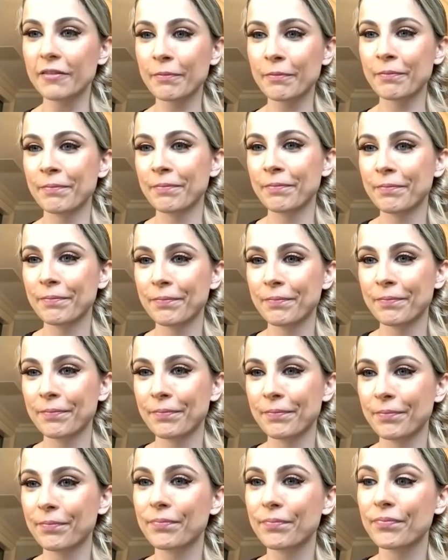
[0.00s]

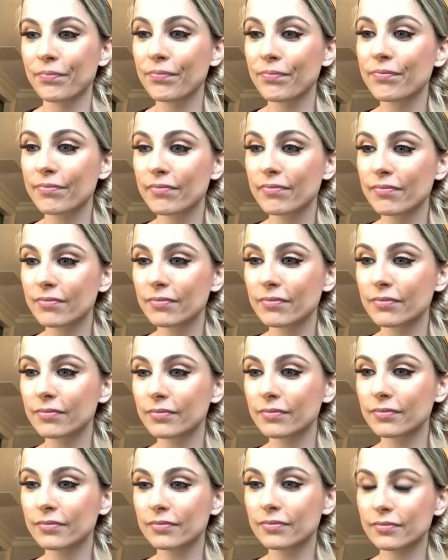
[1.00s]

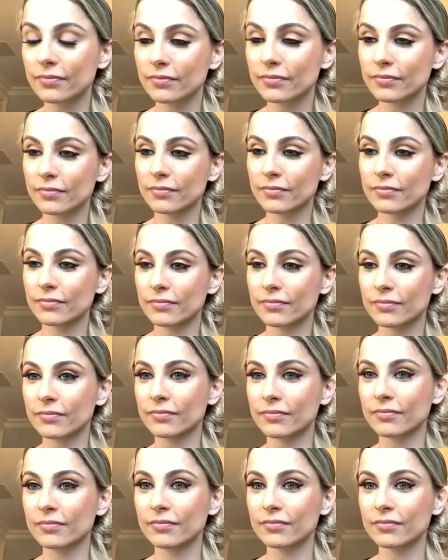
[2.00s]
[no speech]